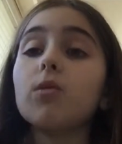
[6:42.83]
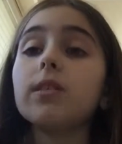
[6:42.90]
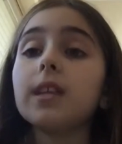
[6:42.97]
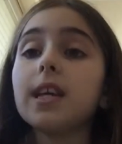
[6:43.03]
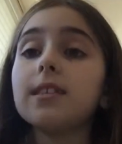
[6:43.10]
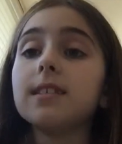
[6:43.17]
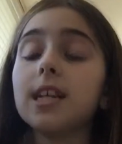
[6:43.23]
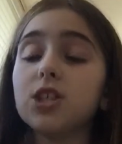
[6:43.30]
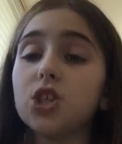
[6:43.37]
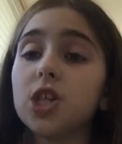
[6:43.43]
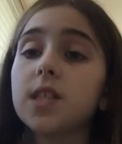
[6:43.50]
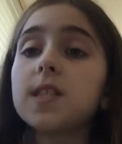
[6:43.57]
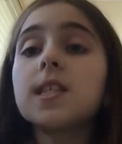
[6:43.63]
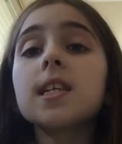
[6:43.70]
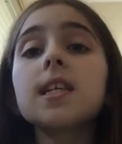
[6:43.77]
When they
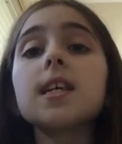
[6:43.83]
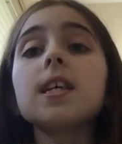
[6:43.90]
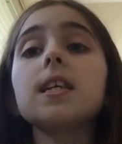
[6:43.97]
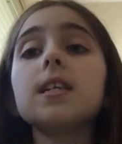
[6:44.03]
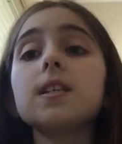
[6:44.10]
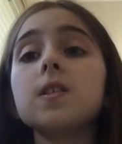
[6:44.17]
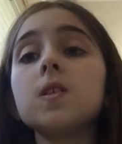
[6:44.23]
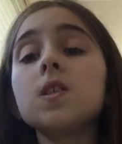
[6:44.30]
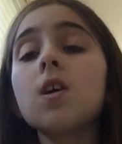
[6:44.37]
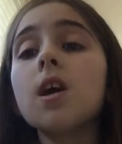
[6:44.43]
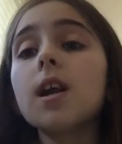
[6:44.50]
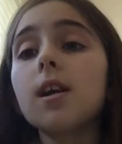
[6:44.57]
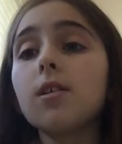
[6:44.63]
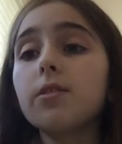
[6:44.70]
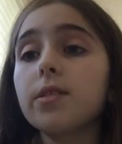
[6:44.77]
digest it, it is
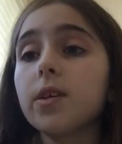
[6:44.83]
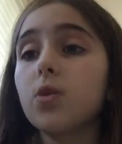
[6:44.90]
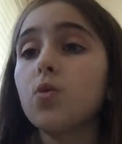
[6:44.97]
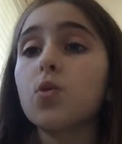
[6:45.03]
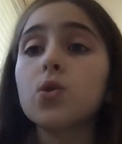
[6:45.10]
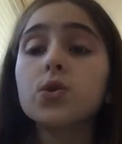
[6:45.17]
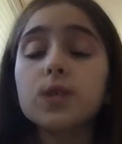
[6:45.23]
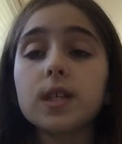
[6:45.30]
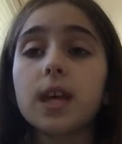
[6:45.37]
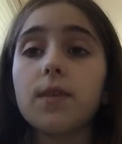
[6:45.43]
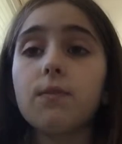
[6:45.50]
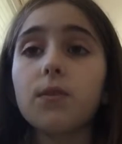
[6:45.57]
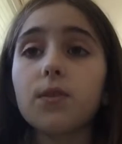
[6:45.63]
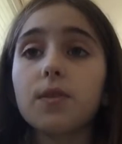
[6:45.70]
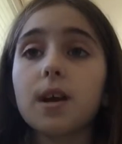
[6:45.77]
not healthy or
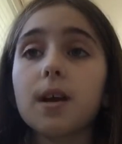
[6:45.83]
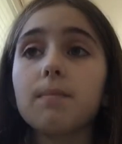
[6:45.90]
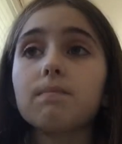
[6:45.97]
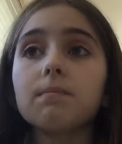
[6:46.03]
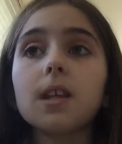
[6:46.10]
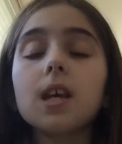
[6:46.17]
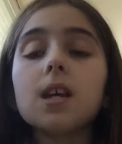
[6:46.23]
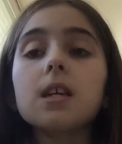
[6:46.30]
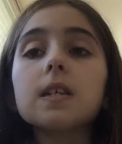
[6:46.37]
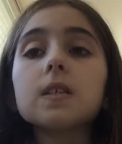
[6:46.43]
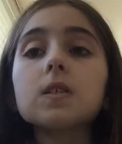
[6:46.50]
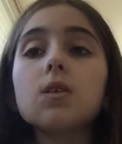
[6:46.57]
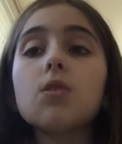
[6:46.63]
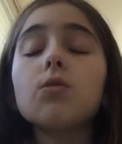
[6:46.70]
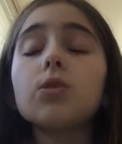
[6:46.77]
safe for them.
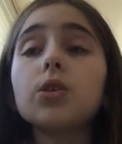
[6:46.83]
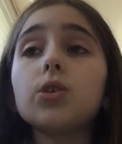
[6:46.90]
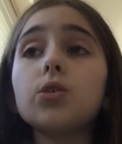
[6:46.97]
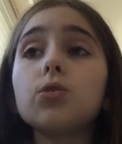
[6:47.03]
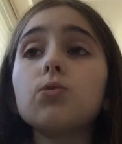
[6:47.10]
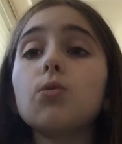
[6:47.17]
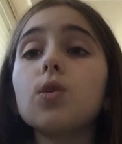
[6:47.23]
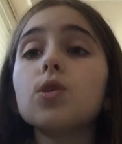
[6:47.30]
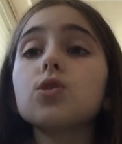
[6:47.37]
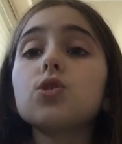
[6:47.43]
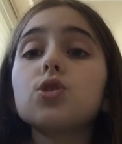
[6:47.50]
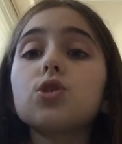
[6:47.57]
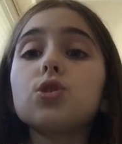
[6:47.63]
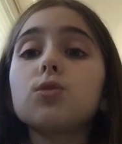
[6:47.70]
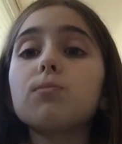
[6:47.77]
So you
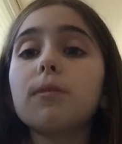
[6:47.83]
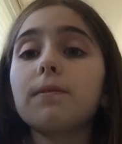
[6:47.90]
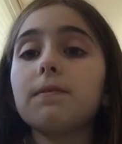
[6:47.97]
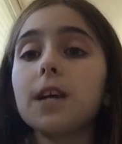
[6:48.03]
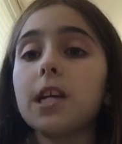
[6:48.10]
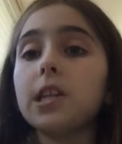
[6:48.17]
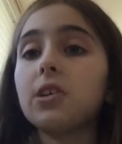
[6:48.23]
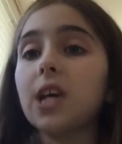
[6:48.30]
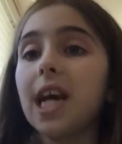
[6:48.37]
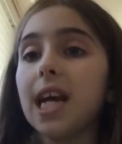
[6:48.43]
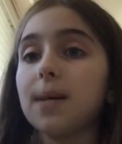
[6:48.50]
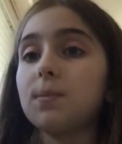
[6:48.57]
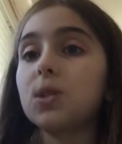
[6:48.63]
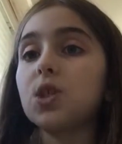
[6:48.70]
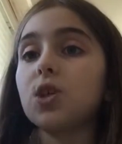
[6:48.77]
want to prevent your
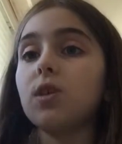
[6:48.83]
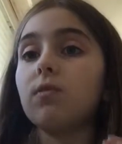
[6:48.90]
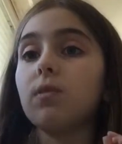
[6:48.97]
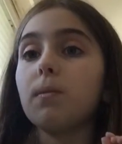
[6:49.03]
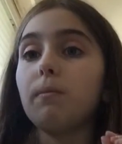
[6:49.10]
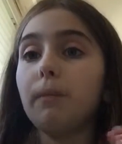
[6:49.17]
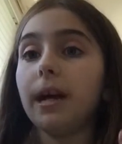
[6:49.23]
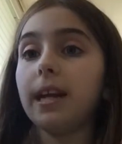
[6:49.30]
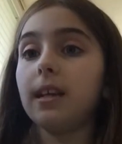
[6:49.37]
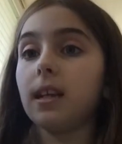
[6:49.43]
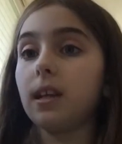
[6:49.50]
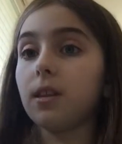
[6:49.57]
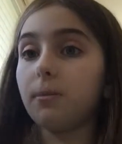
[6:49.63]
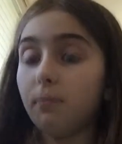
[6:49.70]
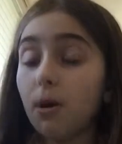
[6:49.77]
hamster from
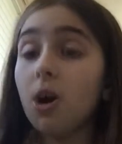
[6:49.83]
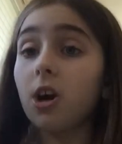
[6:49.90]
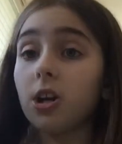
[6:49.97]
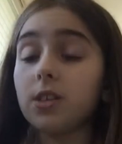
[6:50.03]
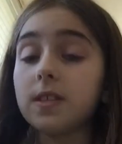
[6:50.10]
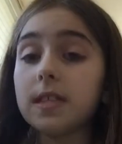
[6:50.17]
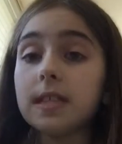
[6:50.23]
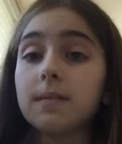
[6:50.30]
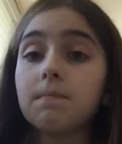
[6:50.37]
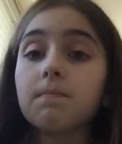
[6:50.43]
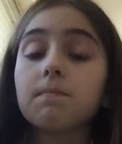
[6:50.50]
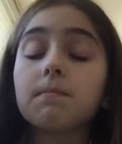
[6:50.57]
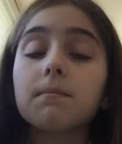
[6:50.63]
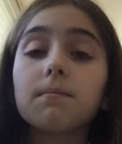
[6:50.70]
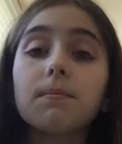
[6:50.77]
biting the bars.
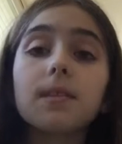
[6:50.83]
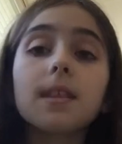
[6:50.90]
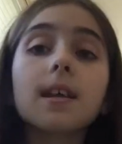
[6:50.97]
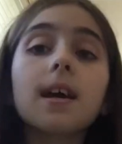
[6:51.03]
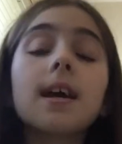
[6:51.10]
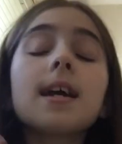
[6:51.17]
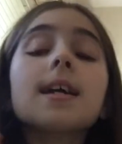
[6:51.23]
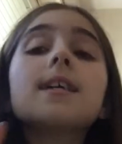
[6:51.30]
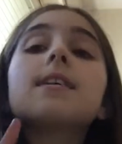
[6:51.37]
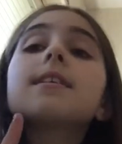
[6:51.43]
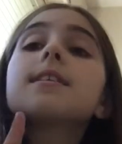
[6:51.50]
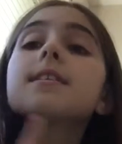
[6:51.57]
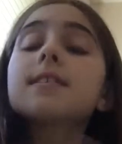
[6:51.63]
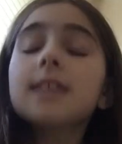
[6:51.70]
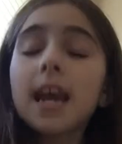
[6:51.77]

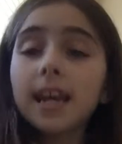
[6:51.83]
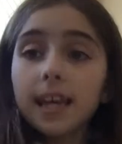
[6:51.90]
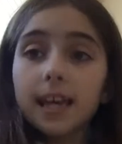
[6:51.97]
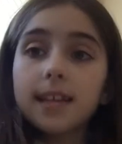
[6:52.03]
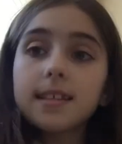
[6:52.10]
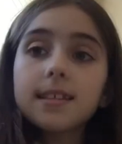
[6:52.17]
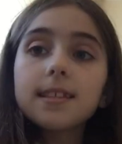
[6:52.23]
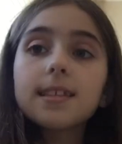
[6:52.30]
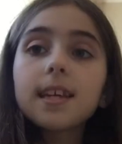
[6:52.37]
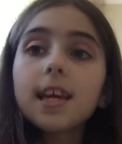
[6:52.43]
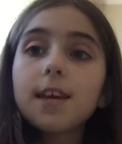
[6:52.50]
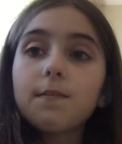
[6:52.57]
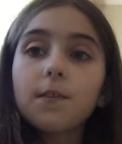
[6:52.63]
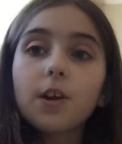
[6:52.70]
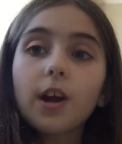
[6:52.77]
Second,
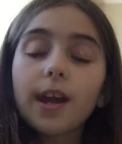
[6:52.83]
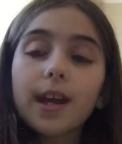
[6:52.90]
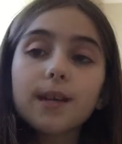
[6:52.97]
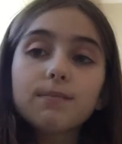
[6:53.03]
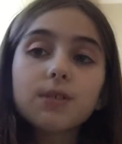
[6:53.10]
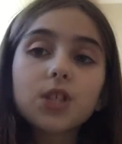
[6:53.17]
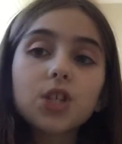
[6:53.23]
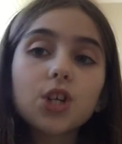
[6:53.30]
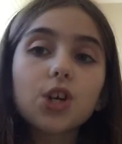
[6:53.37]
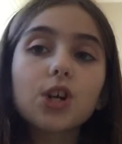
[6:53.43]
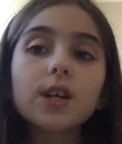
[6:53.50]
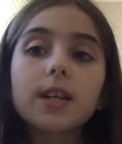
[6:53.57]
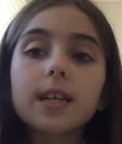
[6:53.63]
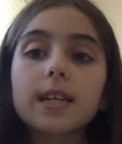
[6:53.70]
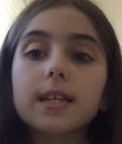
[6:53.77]
if your
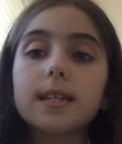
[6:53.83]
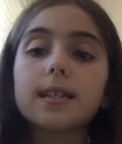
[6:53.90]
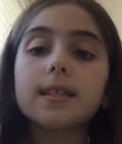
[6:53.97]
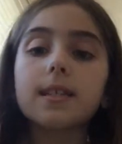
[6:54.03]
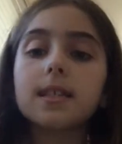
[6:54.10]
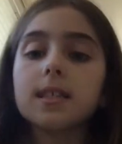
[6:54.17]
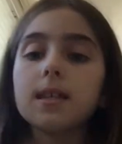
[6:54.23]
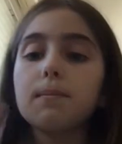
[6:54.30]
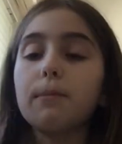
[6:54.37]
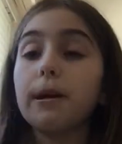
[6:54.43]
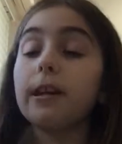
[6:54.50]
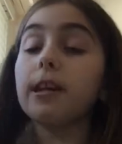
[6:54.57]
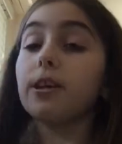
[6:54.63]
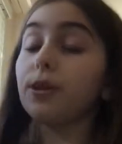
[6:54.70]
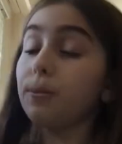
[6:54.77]
hamster is
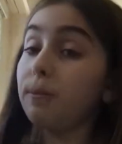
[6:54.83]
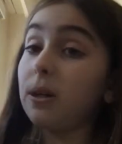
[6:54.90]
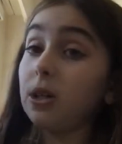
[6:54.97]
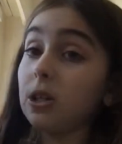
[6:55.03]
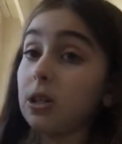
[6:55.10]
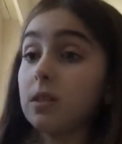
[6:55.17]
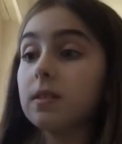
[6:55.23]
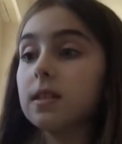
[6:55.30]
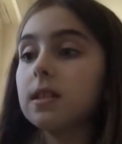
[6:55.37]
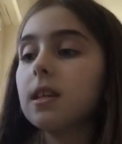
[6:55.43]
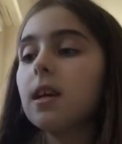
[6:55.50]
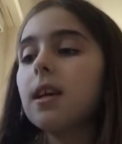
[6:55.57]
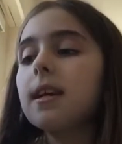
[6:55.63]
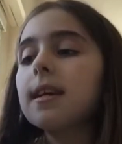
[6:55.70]
biting the bars,